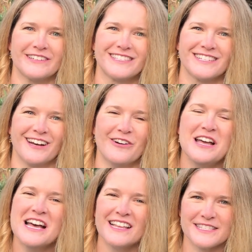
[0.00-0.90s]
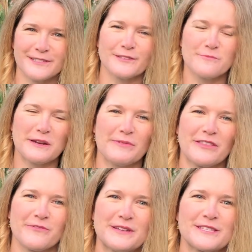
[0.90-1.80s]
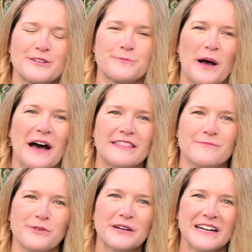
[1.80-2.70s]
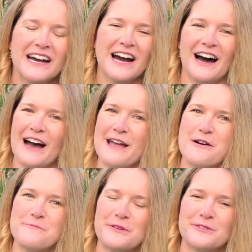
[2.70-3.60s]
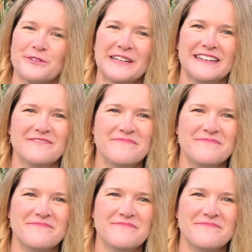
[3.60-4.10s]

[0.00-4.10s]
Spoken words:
So that's a little bit about the research behind the book. I hope you enjoy it.